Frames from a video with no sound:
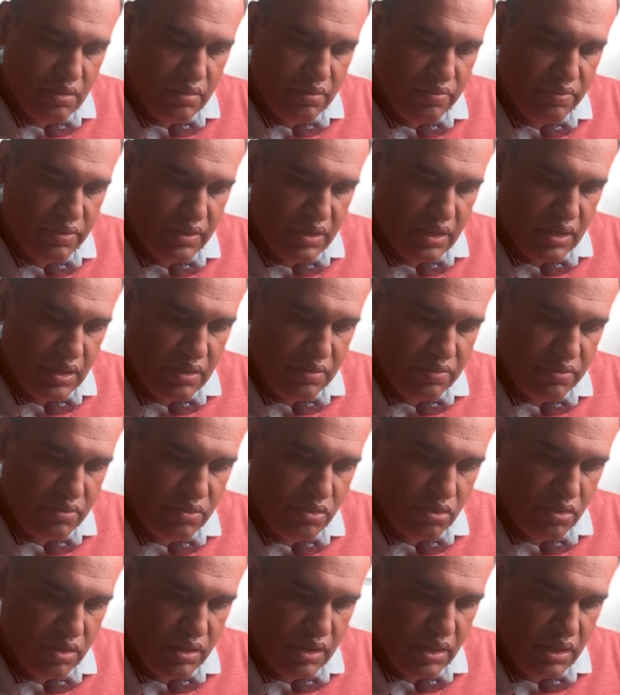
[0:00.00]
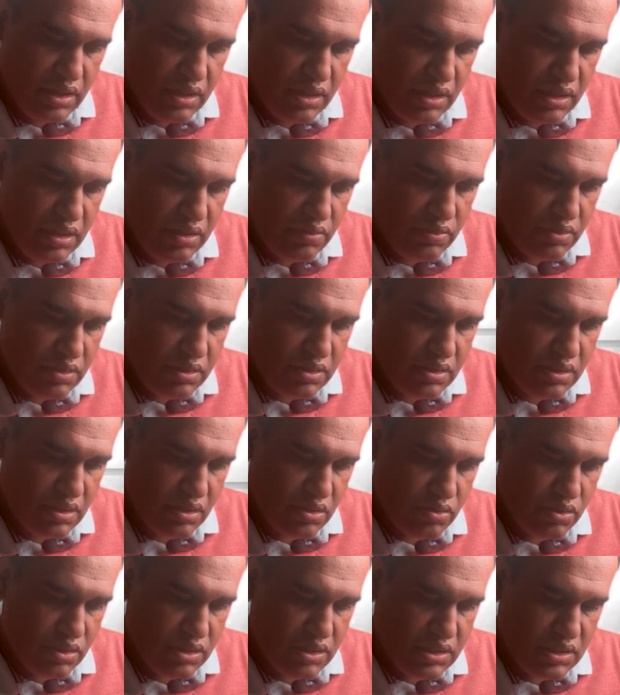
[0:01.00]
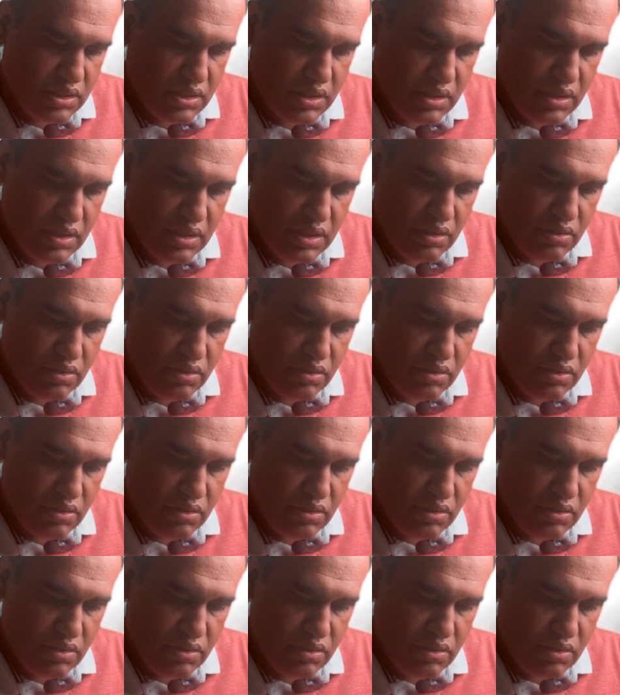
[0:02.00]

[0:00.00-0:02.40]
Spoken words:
Fair enough. So here it was the question.